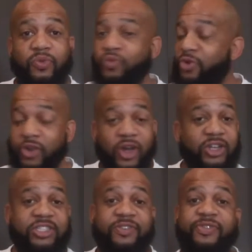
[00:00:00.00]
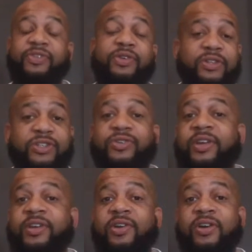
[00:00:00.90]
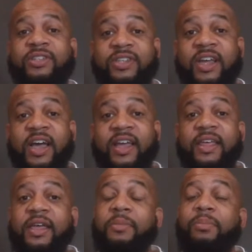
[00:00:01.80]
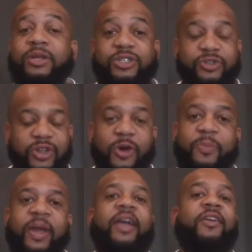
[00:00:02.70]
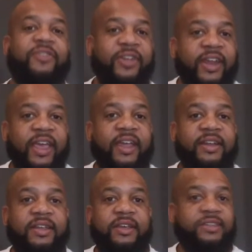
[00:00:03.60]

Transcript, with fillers: regardless if you use your credit cards or not, but you don't pay off your debt.